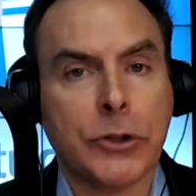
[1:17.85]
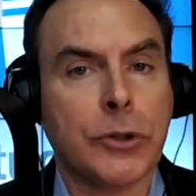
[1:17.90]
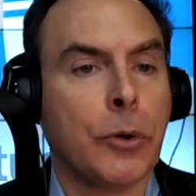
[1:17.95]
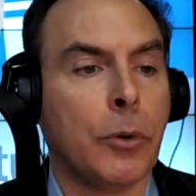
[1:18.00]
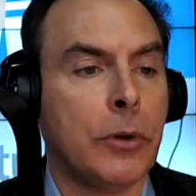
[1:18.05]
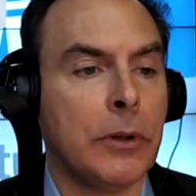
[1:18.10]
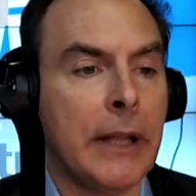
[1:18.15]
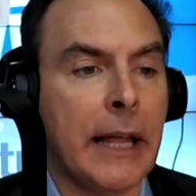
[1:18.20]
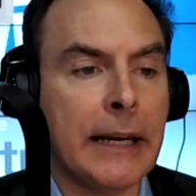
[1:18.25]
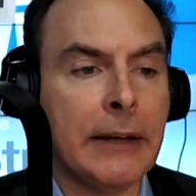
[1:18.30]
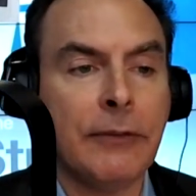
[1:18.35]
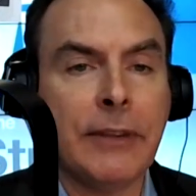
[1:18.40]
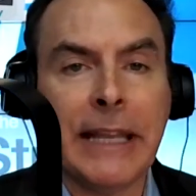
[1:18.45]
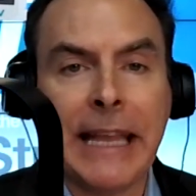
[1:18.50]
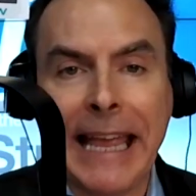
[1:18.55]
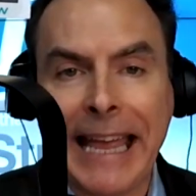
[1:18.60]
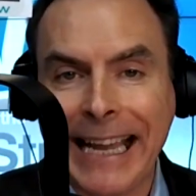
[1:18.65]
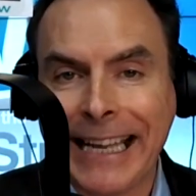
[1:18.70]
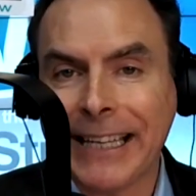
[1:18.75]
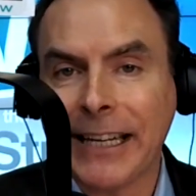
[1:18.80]
So a lot of
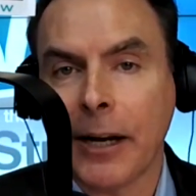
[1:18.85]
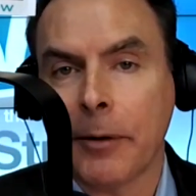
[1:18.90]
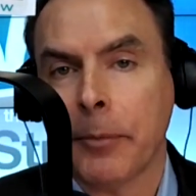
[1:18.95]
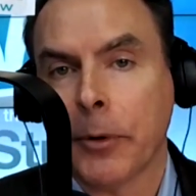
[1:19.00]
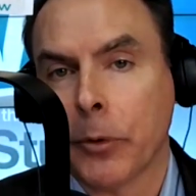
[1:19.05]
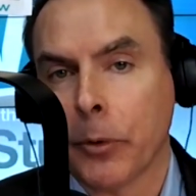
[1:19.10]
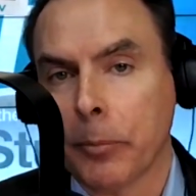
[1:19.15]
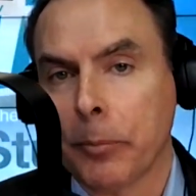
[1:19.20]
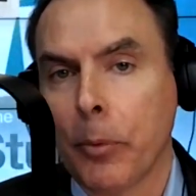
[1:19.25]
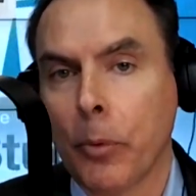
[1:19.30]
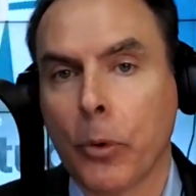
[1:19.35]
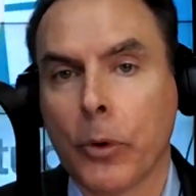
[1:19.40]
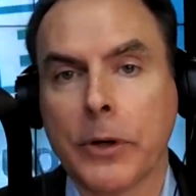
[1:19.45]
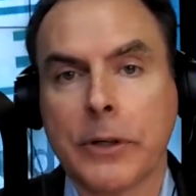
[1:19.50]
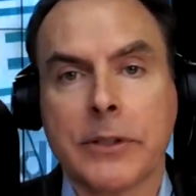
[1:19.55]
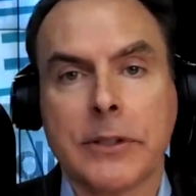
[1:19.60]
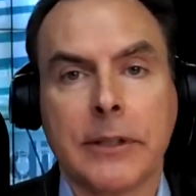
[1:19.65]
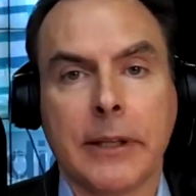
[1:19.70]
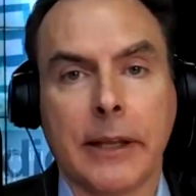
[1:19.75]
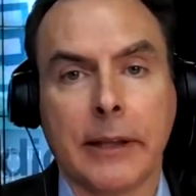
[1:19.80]
the economic
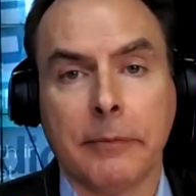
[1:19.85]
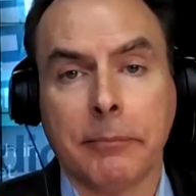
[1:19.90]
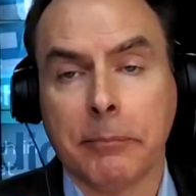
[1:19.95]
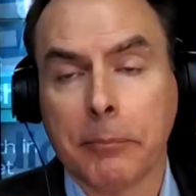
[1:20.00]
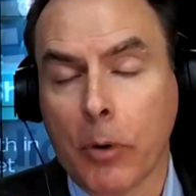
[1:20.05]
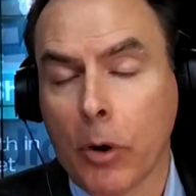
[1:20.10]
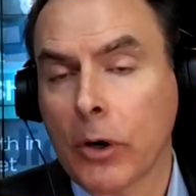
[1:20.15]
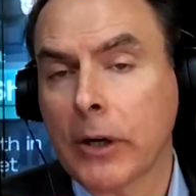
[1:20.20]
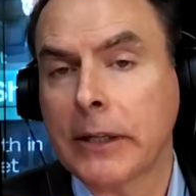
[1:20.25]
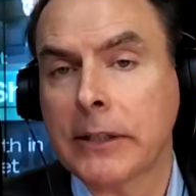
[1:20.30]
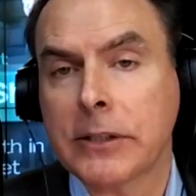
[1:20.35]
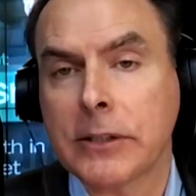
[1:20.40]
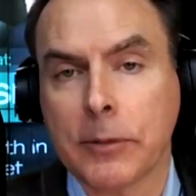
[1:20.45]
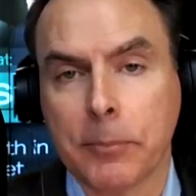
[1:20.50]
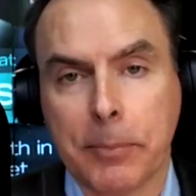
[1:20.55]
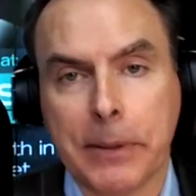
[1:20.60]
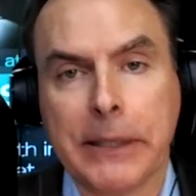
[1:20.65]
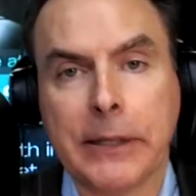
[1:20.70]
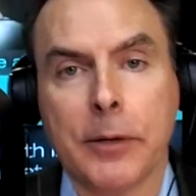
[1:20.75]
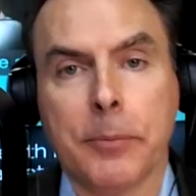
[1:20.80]
reports that markets
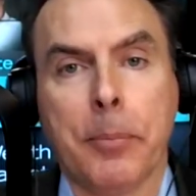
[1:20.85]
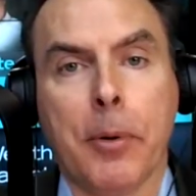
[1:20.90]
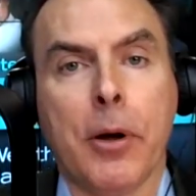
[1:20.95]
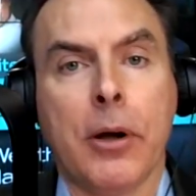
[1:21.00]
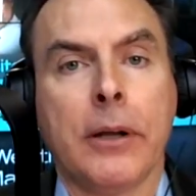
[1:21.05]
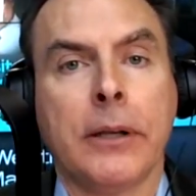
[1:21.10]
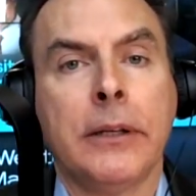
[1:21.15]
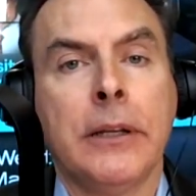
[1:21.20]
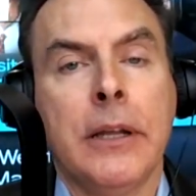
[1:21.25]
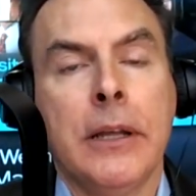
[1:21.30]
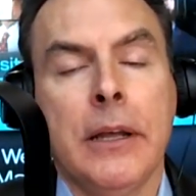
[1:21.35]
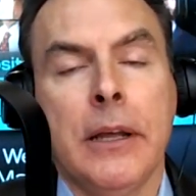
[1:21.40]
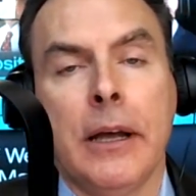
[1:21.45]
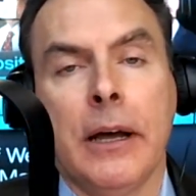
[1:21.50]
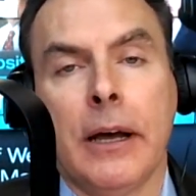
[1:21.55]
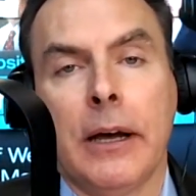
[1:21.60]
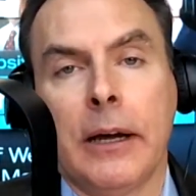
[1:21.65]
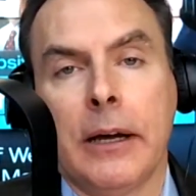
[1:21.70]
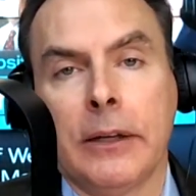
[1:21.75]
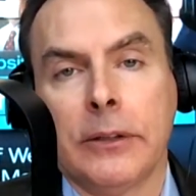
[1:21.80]
depend upon
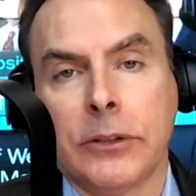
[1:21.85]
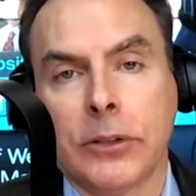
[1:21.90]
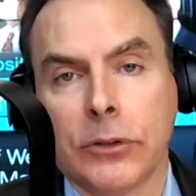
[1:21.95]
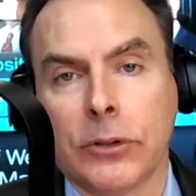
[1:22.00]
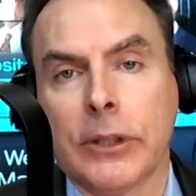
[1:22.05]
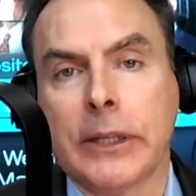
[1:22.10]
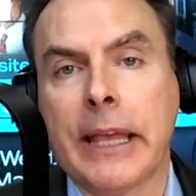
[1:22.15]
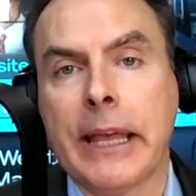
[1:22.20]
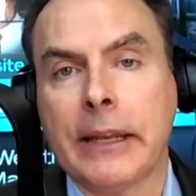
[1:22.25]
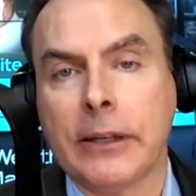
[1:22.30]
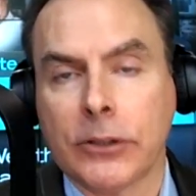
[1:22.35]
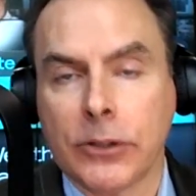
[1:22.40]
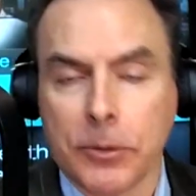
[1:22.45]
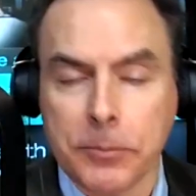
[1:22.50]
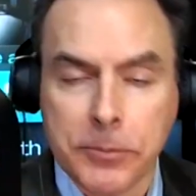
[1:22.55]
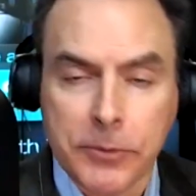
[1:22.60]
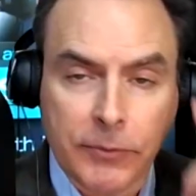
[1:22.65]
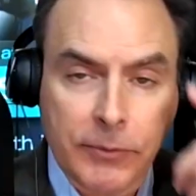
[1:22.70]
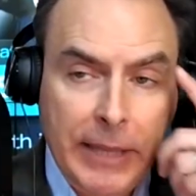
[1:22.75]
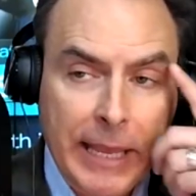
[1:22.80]
to look at in
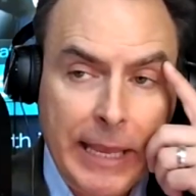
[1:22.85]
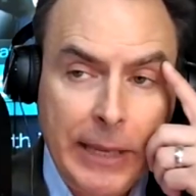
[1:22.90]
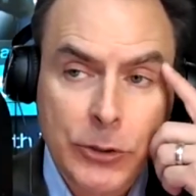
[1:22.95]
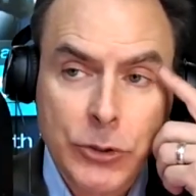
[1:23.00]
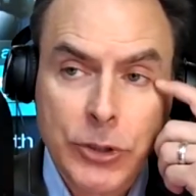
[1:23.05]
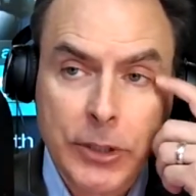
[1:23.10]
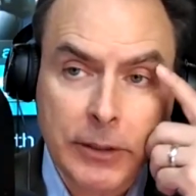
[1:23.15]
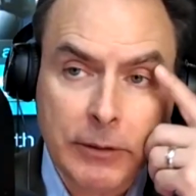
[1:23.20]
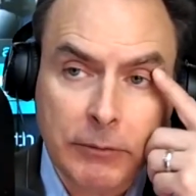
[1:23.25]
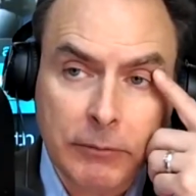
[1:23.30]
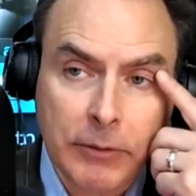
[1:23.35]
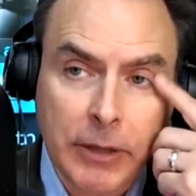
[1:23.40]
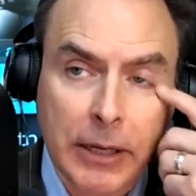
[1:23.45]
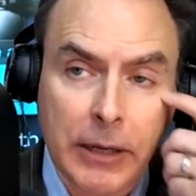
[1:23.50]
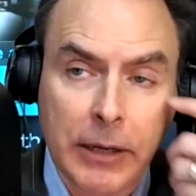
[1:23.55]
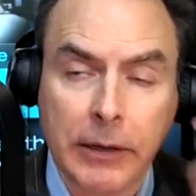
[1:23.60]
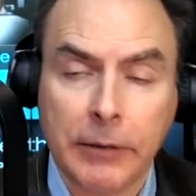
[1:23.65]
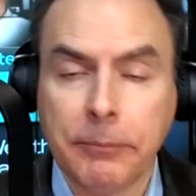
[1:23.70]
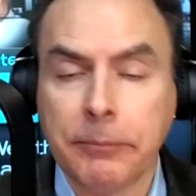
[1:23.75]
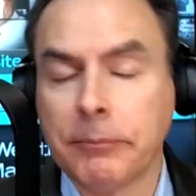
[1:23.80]
terms of gauging
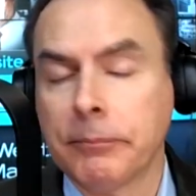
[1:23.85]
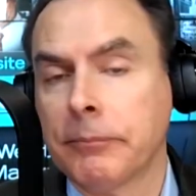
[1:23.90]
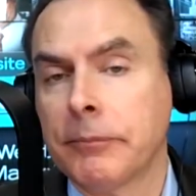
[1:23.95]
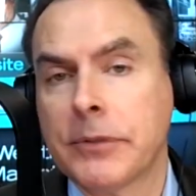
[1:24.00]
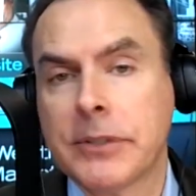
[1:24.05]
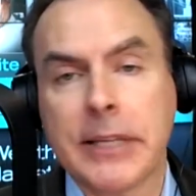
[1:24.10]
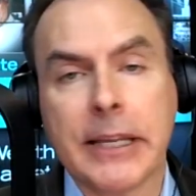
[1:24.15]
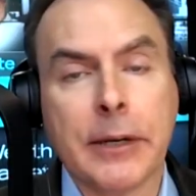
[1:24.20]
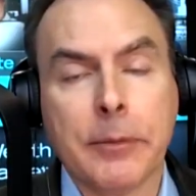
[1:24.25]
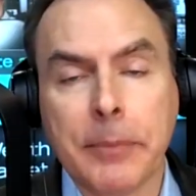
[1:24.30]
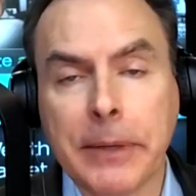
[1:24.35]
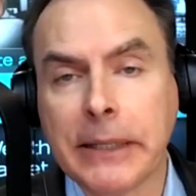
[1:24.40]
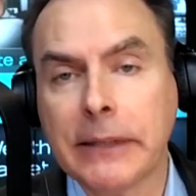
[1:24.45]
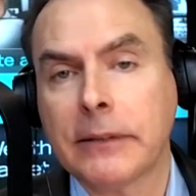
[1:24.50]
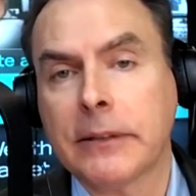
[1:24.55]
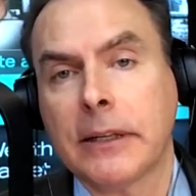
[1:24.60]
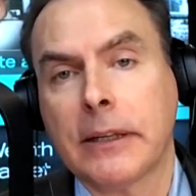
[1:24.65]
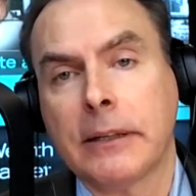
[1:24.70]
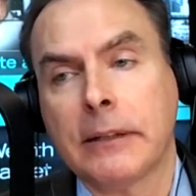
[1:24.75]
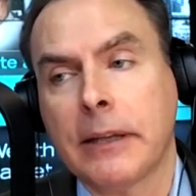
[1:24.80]

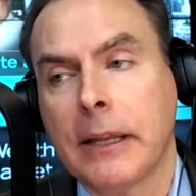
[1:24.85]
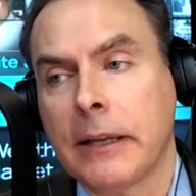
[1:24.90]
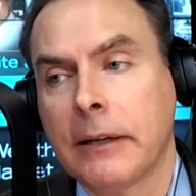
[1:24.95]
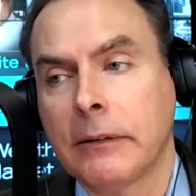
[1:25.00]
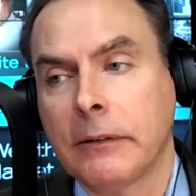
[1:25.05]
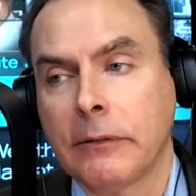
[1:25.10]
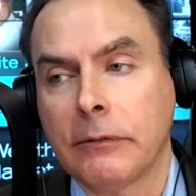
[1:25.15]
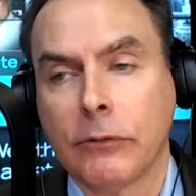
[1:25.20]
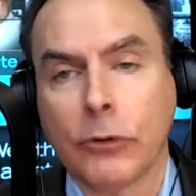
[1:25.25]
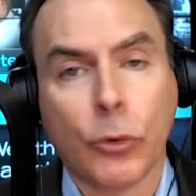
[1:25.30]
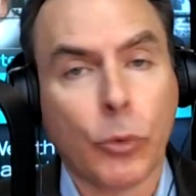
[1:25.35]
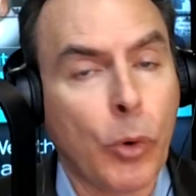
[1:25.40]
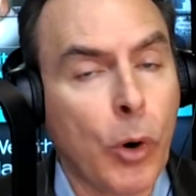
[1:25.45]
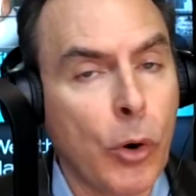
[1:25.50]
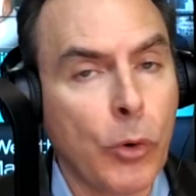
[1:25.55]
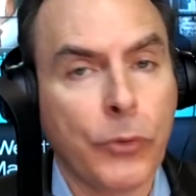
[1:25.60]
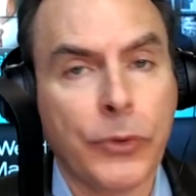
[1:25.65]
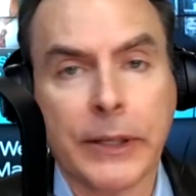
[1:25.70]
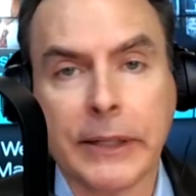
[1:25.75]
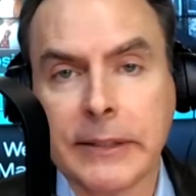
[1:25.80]
sentiment and
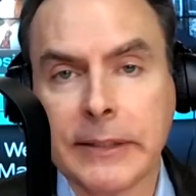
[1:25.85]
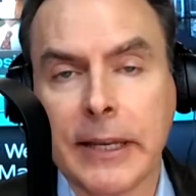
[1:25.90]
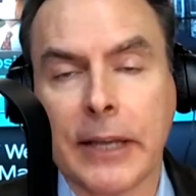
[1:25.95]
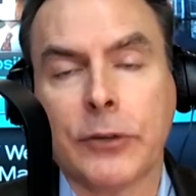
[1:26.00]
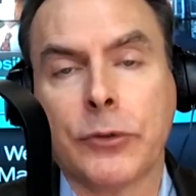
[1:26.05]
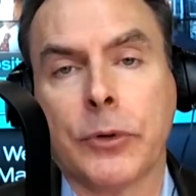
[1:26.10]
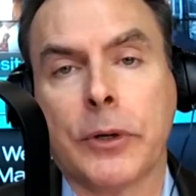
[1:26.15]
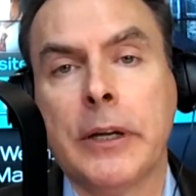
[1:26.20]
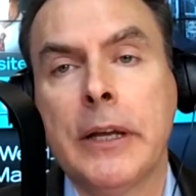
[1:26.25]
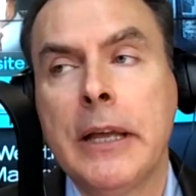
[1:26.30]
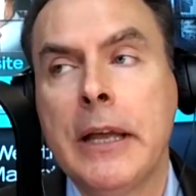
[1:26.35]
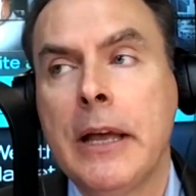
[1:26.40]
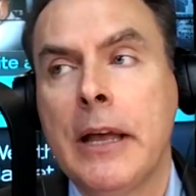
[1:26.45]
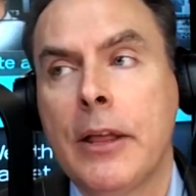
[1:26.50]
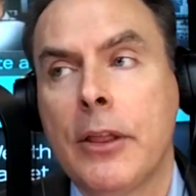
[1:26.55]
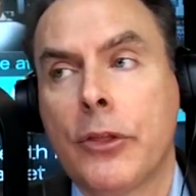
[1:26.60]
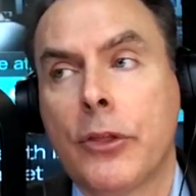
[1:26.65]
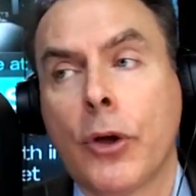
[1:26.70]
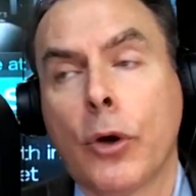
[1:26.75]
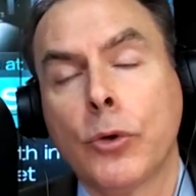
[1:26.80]
growth, et cetera,
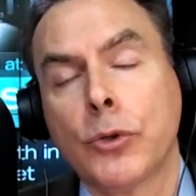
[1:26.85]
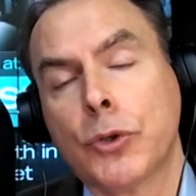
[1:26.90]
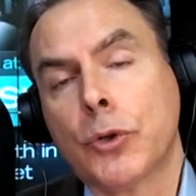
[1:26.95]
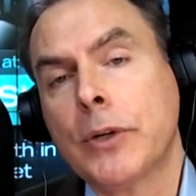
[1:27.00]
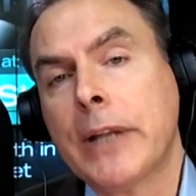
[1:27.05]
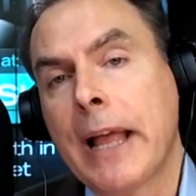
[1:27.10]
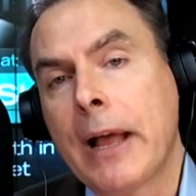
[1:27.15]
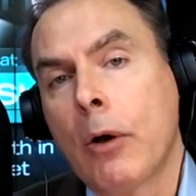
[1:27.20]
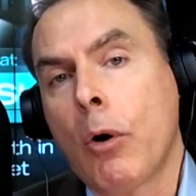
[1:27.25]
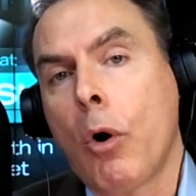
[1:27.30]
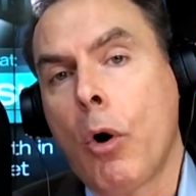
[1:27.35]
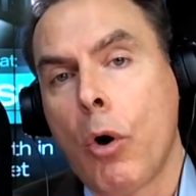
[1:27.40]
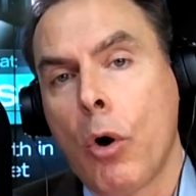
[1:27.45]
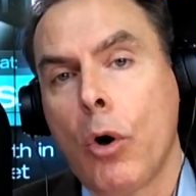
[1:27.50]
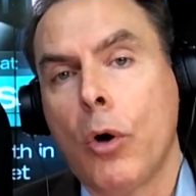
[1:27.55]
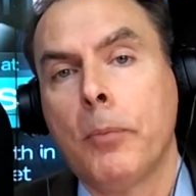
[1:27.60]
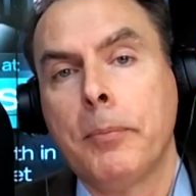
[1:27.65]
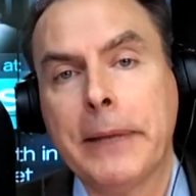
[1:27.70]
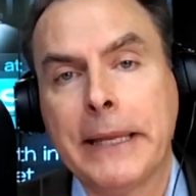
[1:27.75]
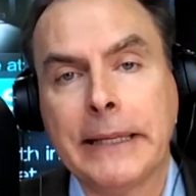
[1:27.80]
those are now
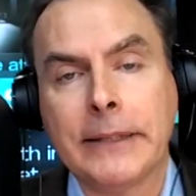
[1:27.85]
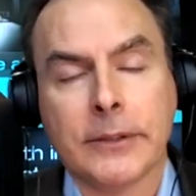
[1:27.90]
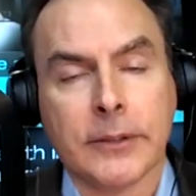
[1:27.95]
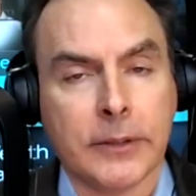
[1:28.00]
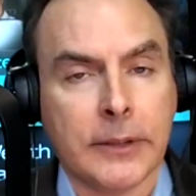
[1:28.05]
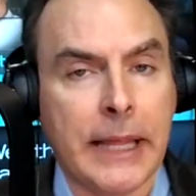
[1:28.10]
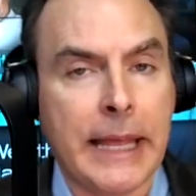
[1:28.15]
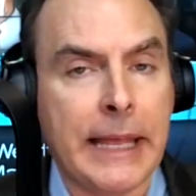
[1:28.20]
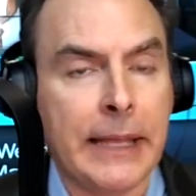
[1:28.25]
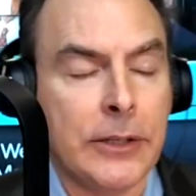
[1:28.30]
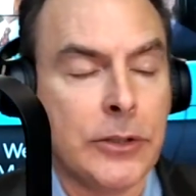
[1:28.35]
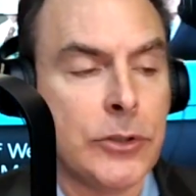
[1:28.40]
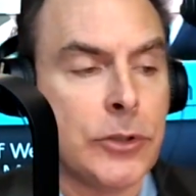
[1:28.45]
all being delayed.